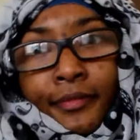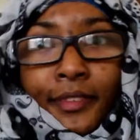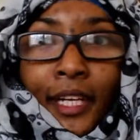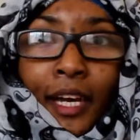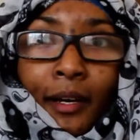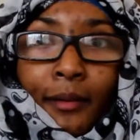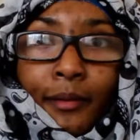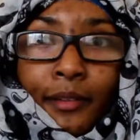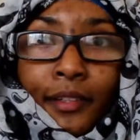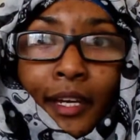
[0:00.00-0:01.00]
Now,
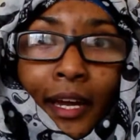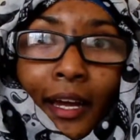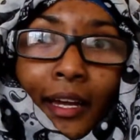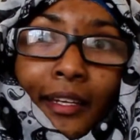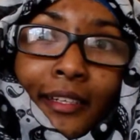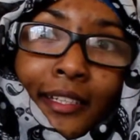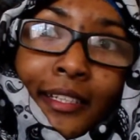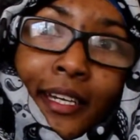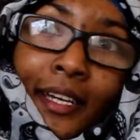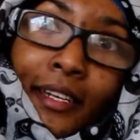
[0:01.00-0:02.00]
I can
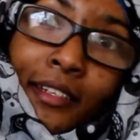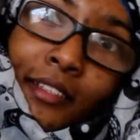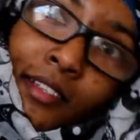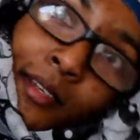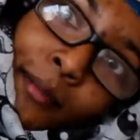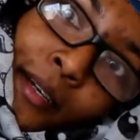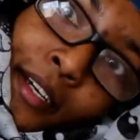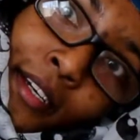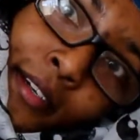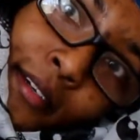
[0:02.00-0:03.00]
change the
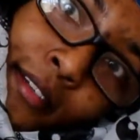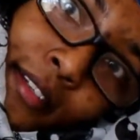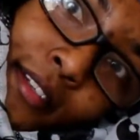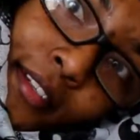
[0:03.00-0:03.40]
world.